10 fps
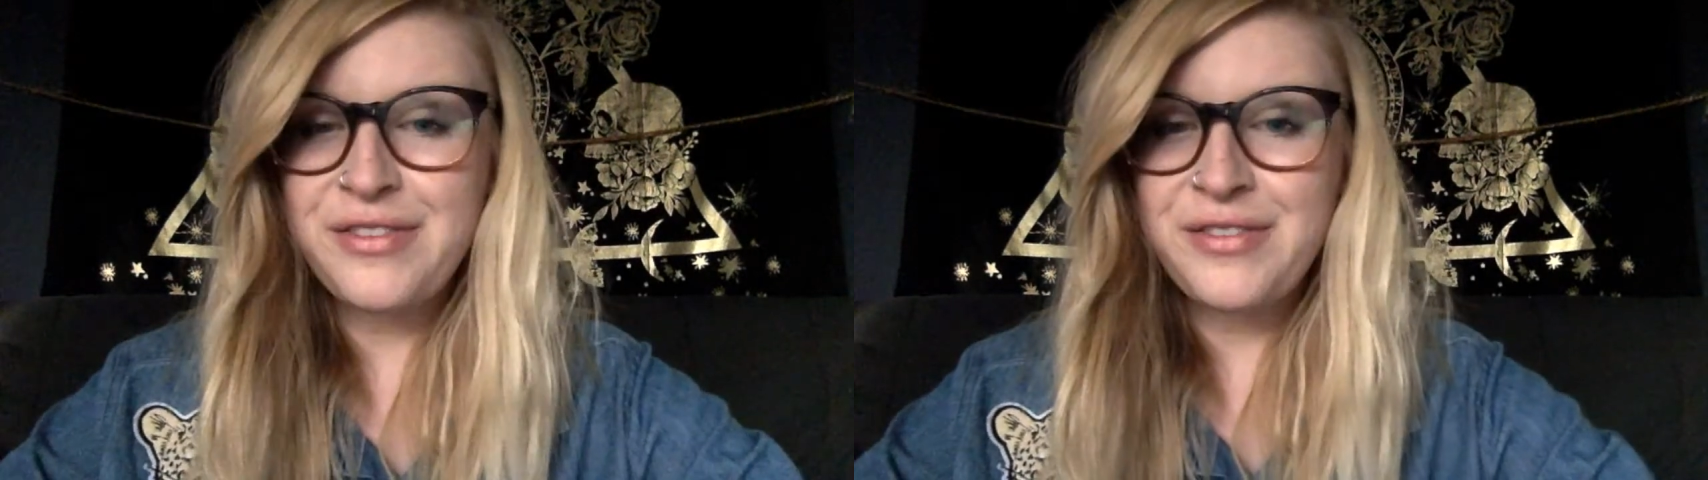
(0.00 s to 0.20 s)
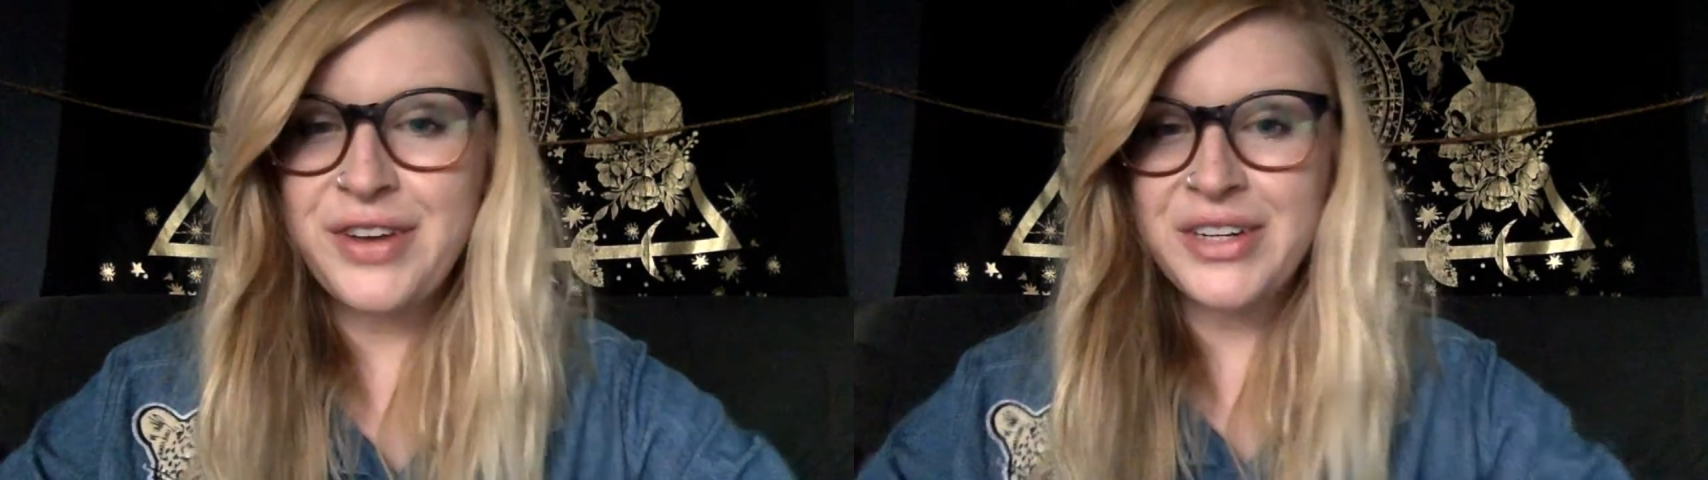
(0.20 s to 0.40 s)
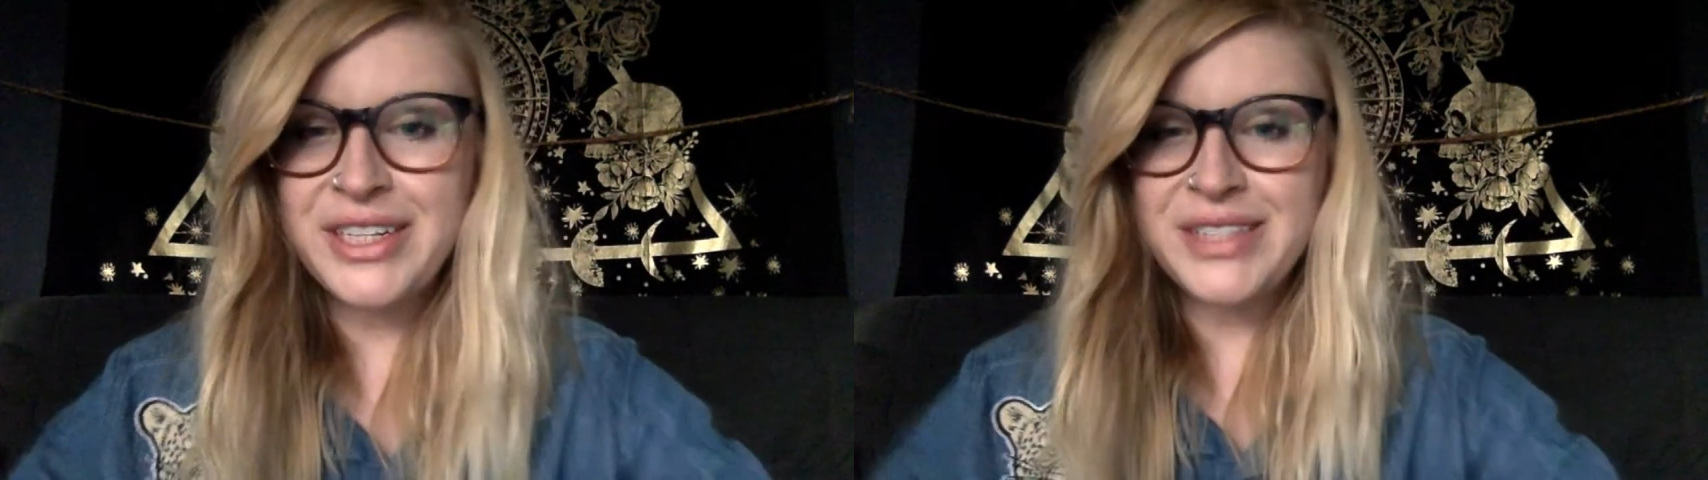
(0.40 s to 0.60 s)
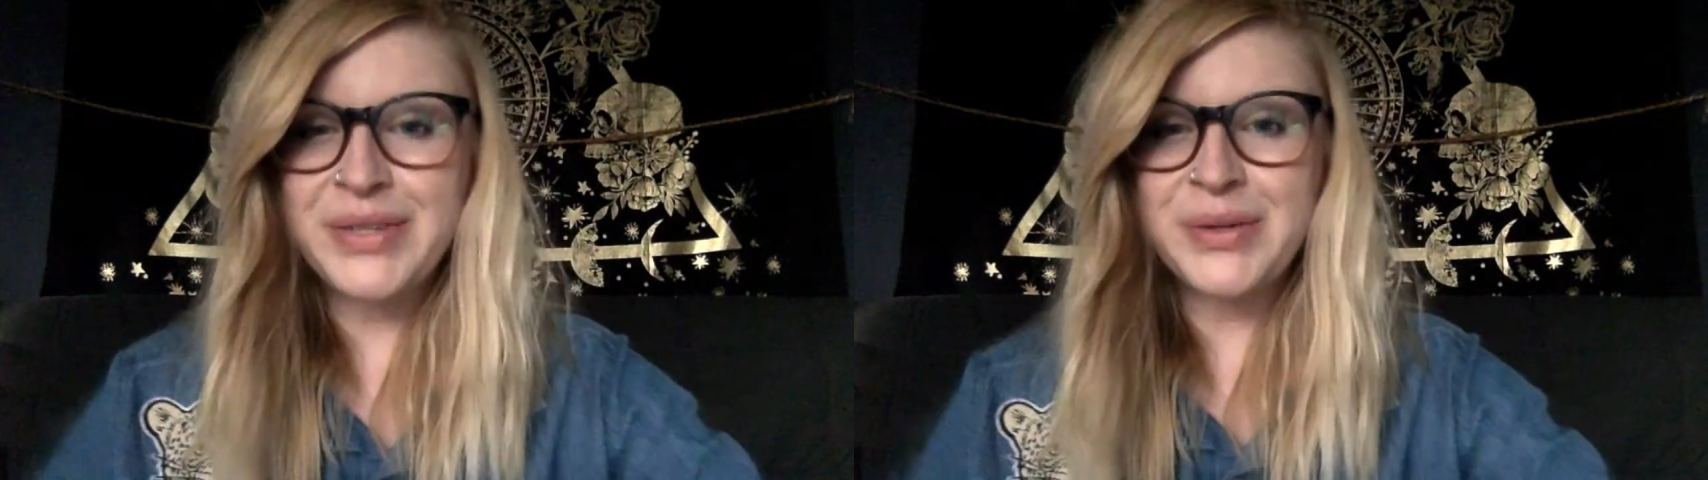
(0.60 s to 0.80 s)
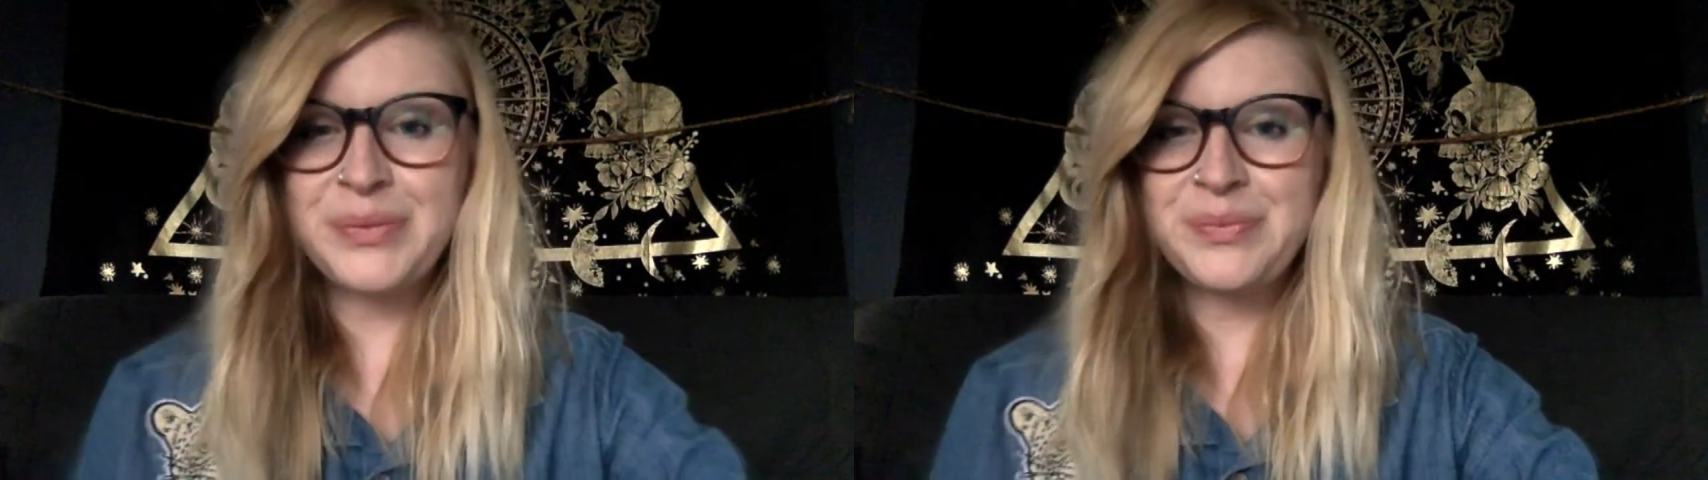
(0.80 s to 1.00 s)
very
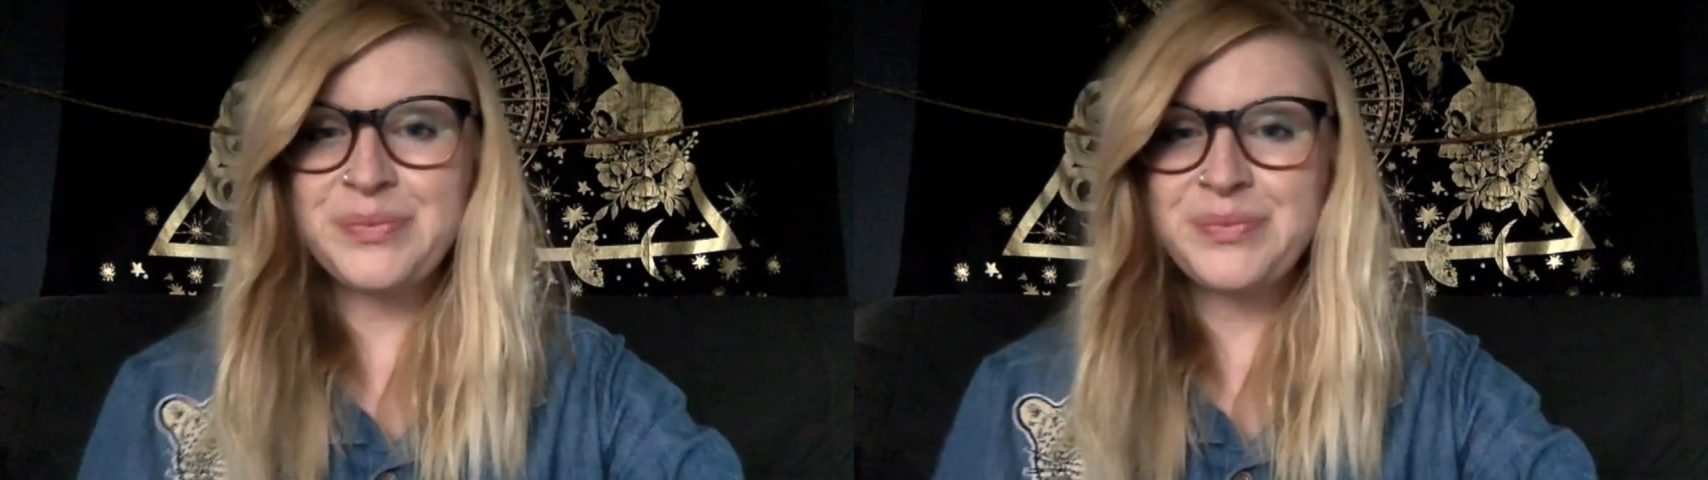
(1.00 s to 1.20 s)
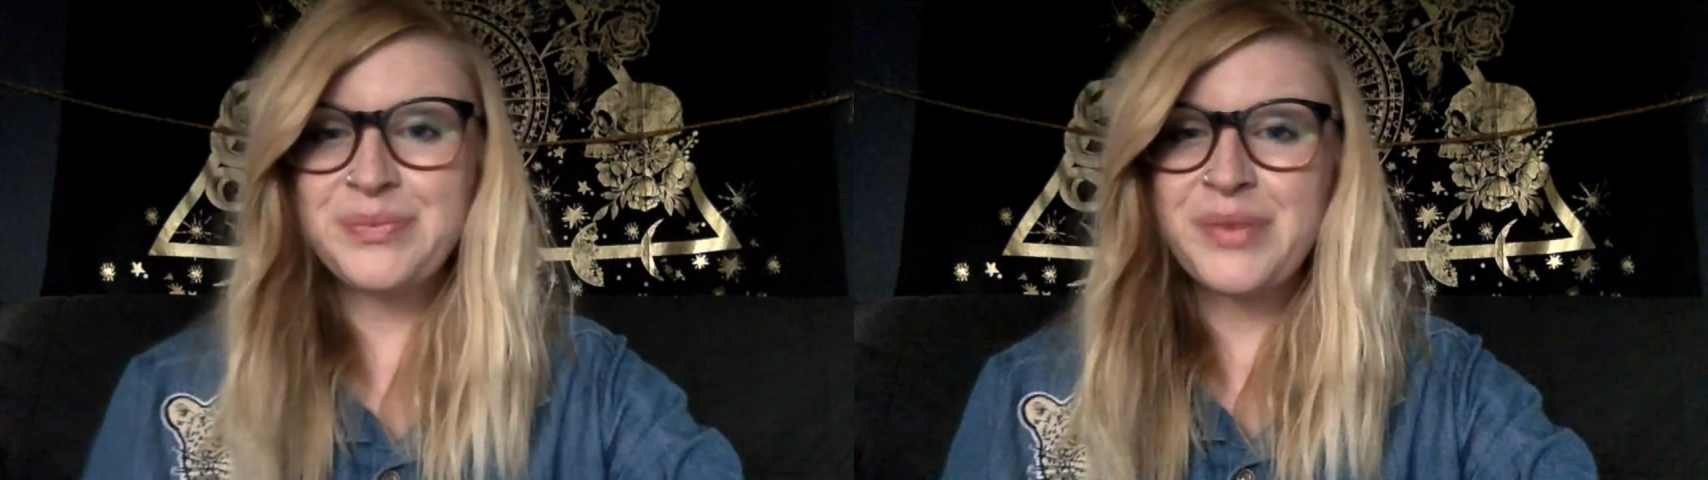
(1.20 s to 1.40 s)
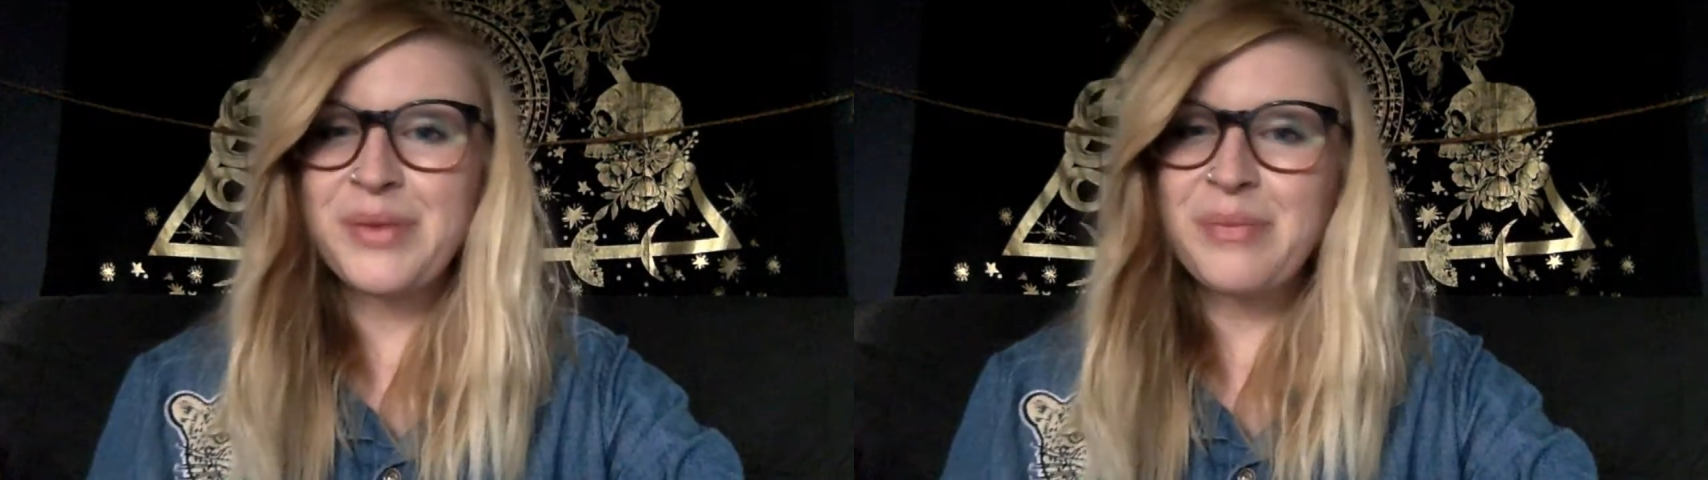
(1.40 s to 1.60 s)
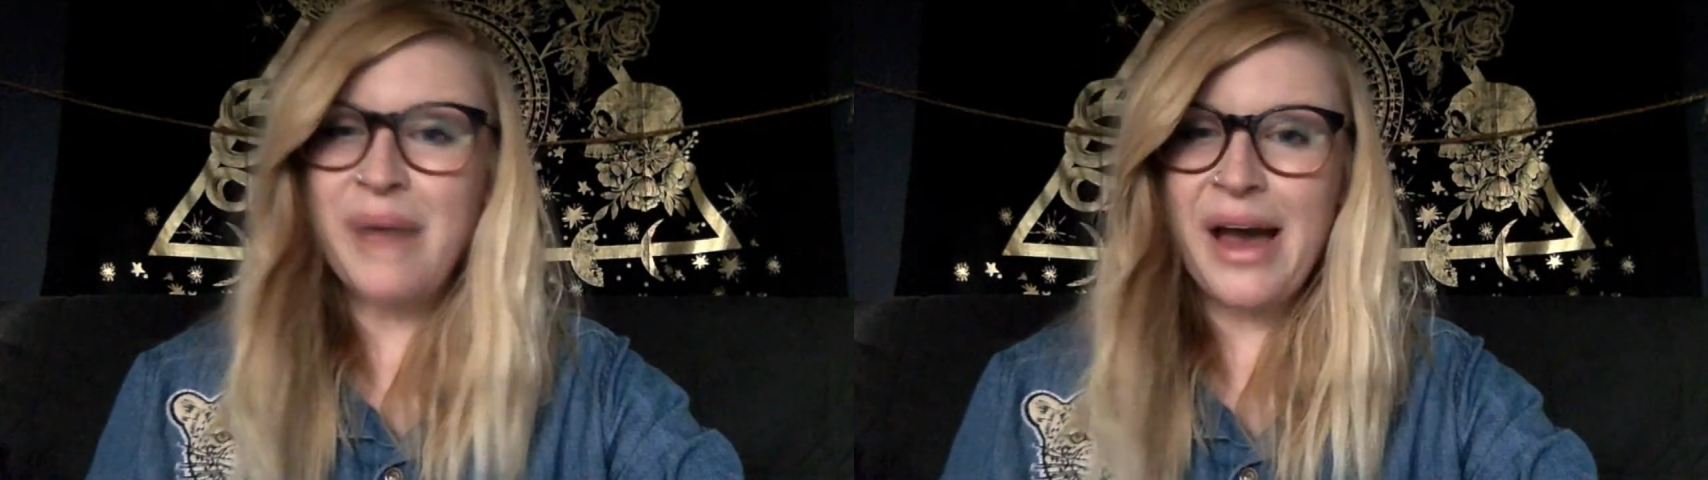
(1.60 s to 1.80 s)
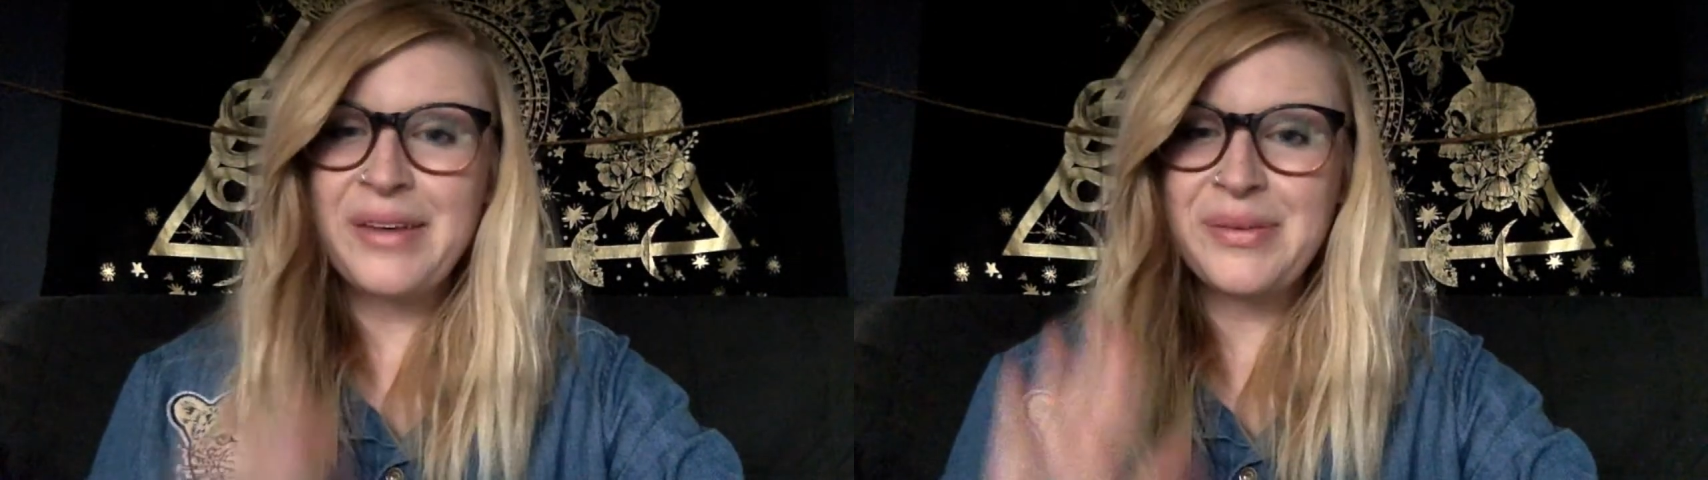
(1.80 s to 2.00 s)
soon.
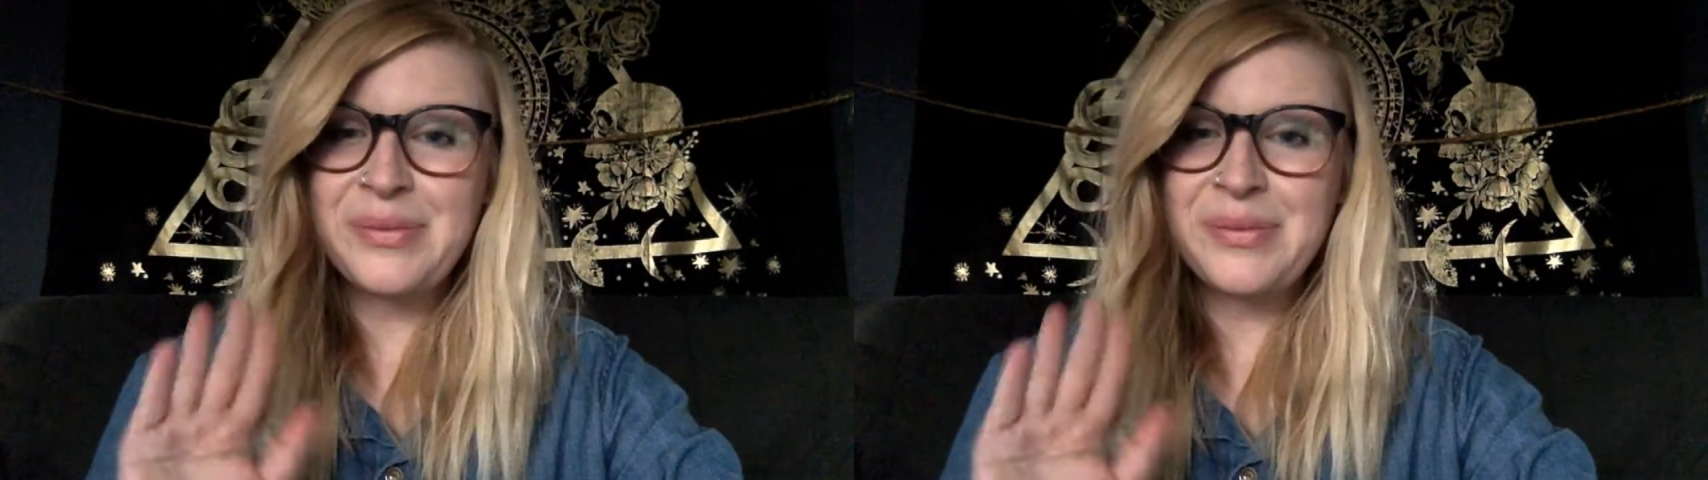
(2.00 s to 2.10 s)
Bye.